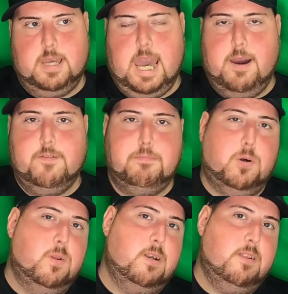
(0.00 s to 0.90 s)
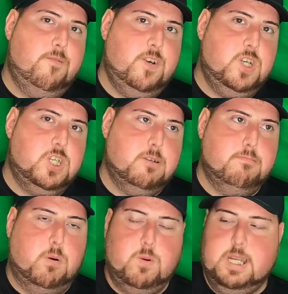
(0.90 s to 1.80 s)
to have the pulling of the fish,
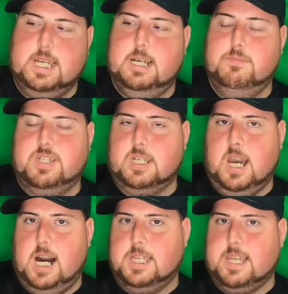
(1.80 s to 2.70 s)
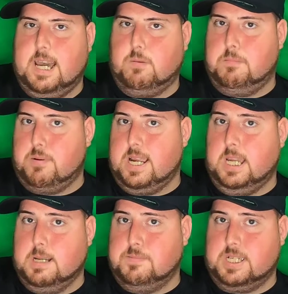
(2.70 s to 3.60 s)
but when it comes in contact, when
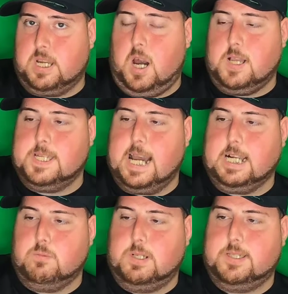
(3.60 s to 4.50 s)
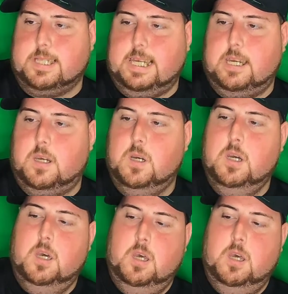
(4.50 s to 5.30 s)
Braid comes in contact with the